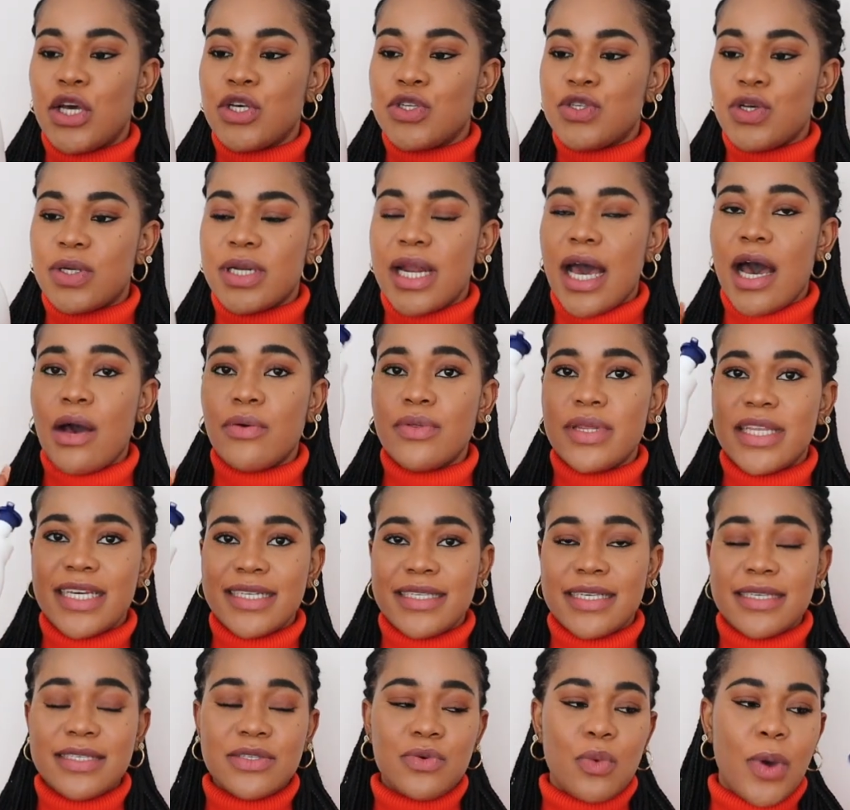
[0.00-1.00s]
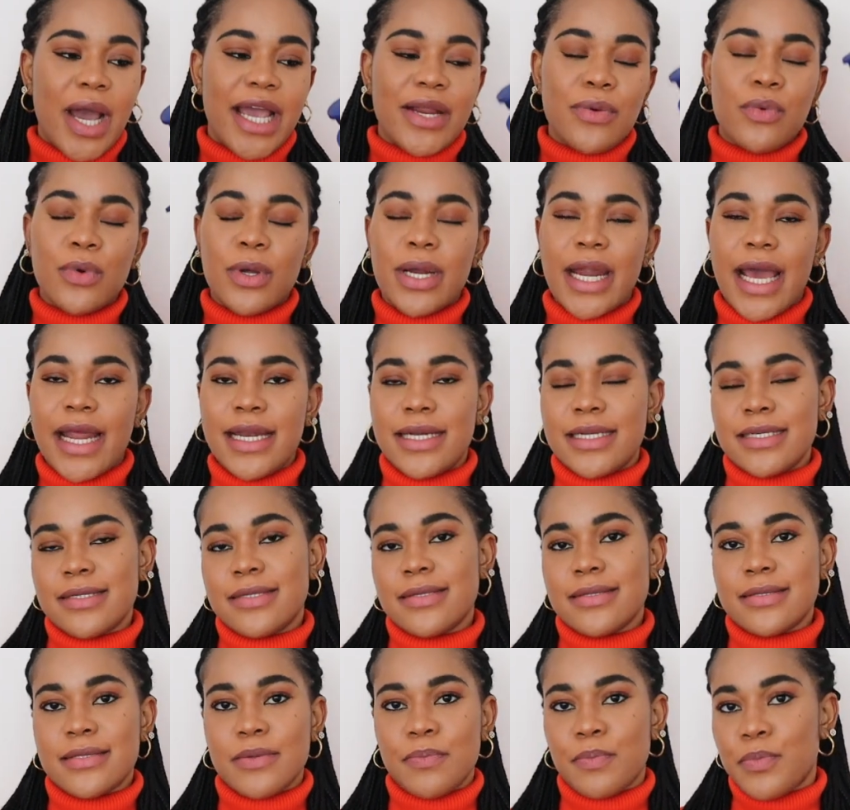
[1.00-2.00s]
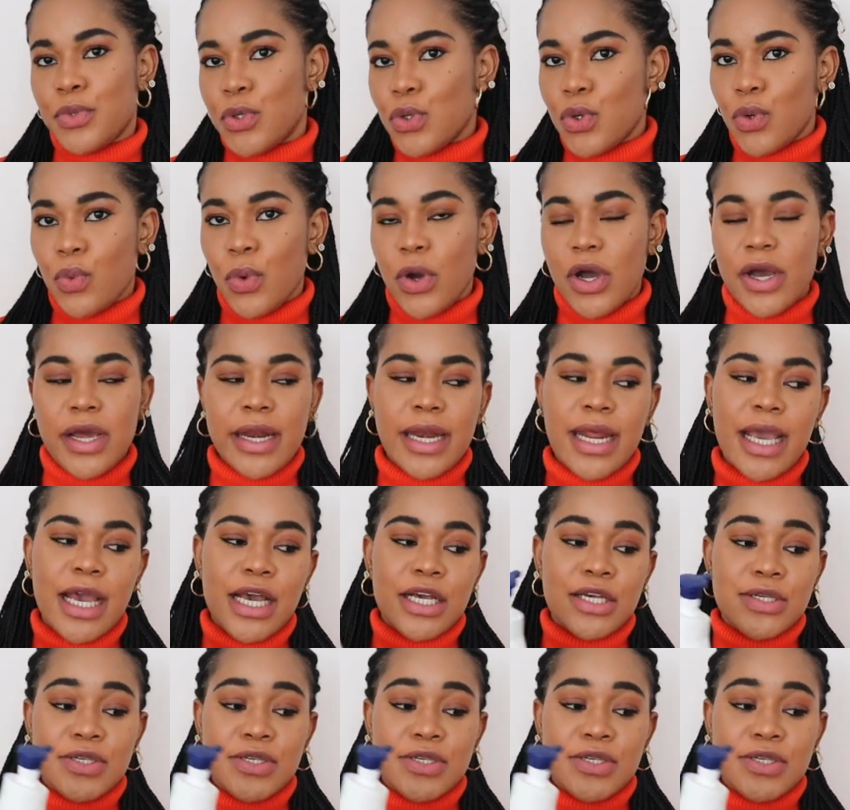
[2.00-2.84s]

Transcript: So now this is the white one and this is the blue one.